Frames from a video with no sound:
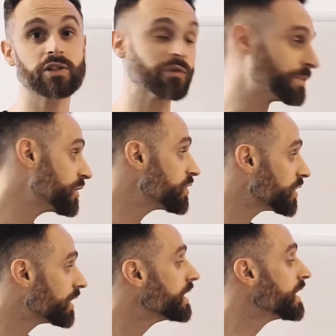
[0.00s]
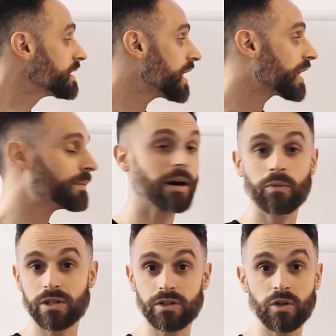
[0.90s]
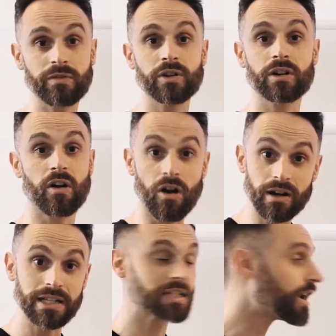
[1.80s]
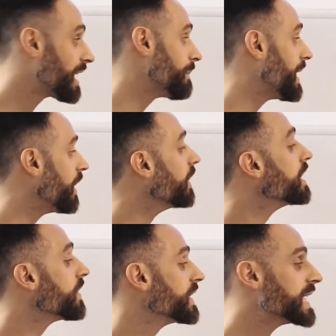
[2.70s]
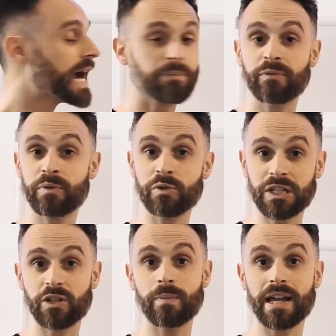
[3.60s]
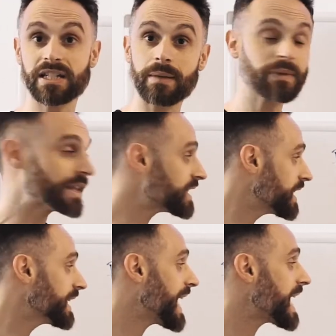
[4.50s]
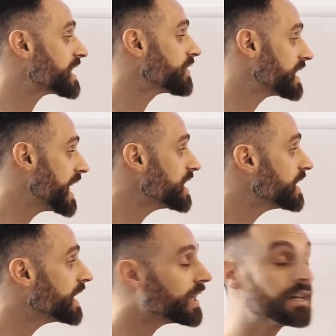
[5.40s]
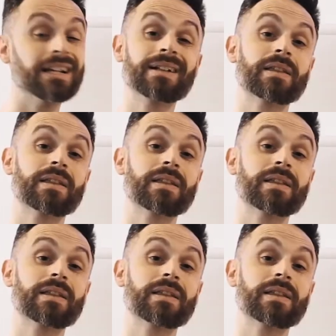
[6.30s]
So if you're a producer, talk about what you do. If you're an artist, talk about the type of music you make, something that's going to catch their attention there.